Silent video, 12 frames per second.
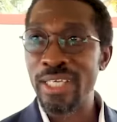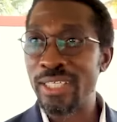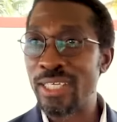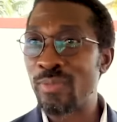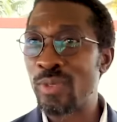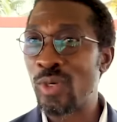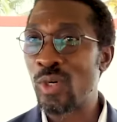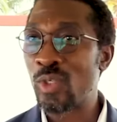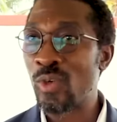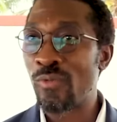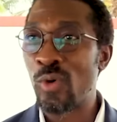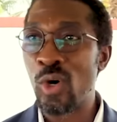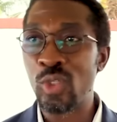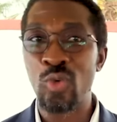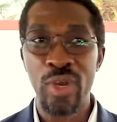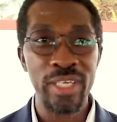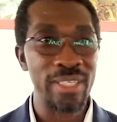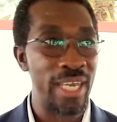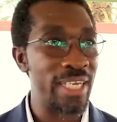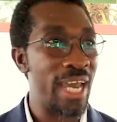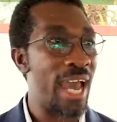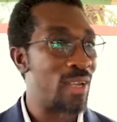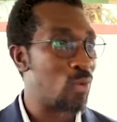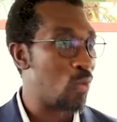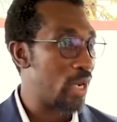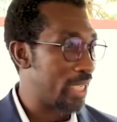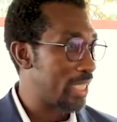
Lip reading: just because of God's grace and hard work.